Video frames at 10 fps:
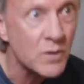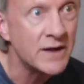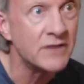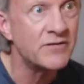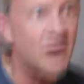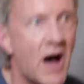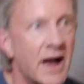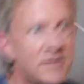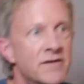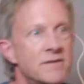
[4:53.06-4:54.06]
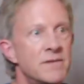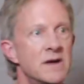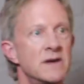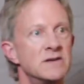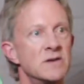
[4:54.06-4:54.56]
twenty-five.
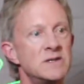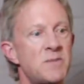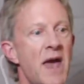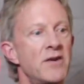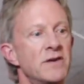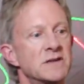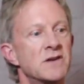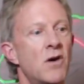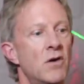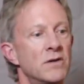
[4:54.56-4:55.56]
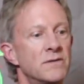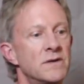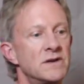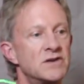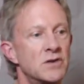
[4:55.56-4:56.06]
So this pattern is called
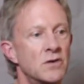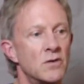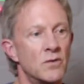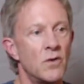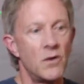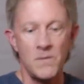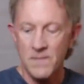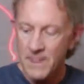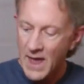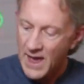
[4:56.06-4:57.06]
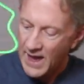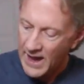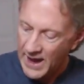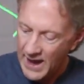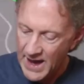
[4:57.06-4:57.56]
circle roll.
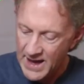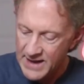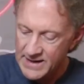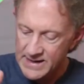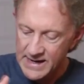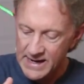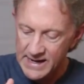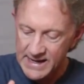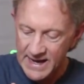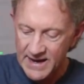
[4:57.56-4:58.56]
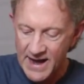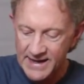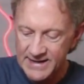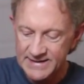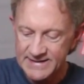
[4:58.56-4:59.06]
And again,
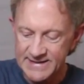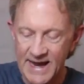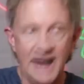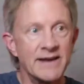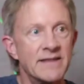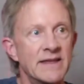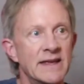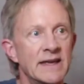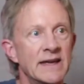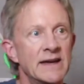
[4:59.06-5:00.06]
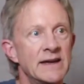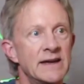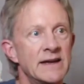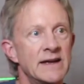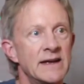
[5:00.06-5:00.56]
I can set the
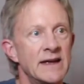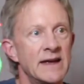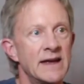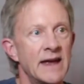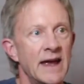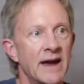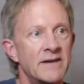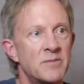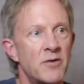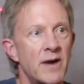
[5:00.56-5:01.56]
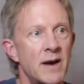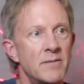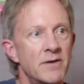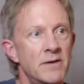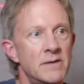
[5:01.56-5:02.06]
X
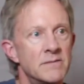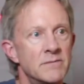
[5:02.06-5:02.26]
parameter,